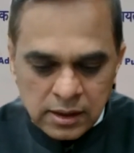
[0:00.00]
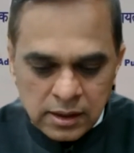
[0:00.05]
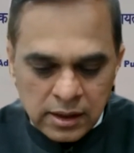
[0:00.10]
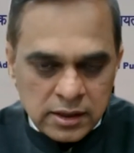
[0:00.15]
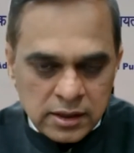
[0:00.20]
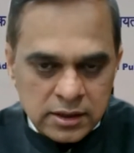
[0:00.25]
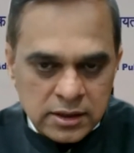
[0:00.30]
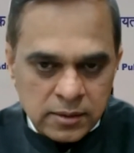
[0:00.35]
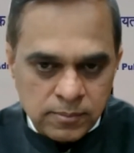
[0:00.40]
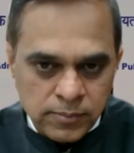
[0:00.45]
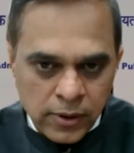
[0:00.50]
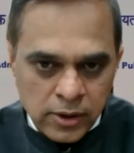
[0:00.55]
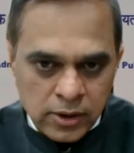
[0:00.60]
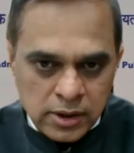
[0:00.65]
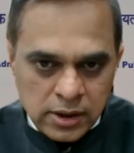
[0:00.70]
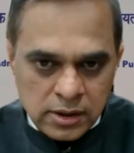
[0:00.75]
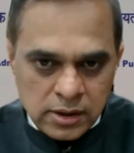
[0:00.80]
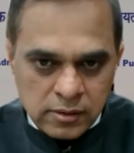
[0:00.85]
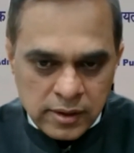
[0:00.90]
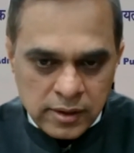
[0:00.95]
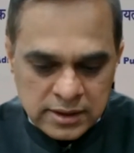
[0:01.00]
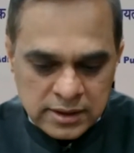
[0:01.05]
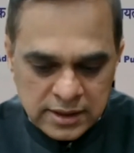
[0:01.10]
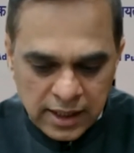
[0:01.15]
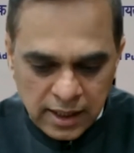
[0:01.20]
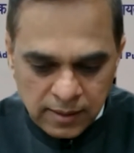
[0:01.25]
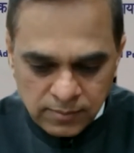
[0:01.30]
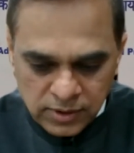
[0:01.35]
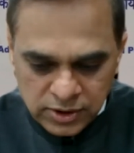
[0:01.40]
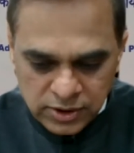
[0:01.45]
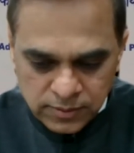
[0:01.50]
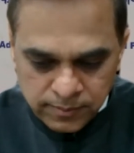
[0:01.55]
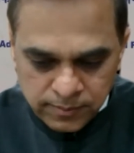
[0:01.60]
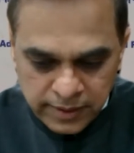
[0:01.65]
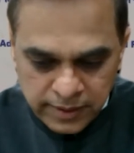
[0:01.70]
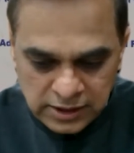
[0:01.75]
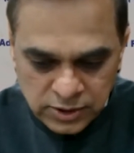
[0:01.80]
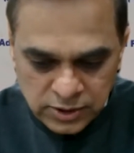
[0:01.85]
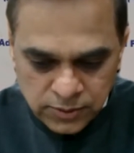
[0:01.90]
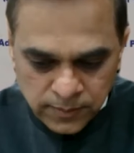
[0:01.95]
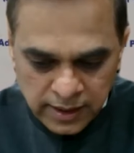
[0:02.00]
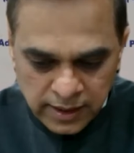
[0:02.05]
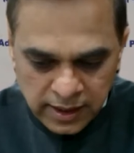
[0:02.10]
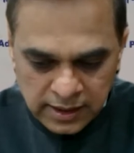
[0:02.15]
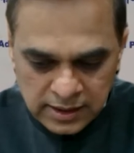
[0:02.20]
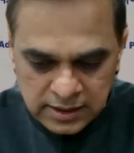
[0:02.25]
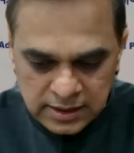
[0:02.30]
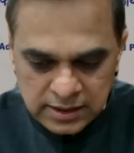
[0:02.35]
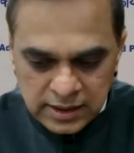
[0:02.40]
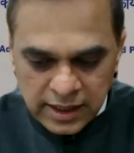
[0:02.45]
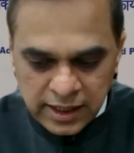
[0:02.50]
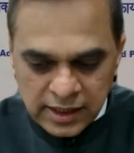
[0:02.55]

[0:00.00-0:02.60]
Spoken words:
It's important to establish benchmarks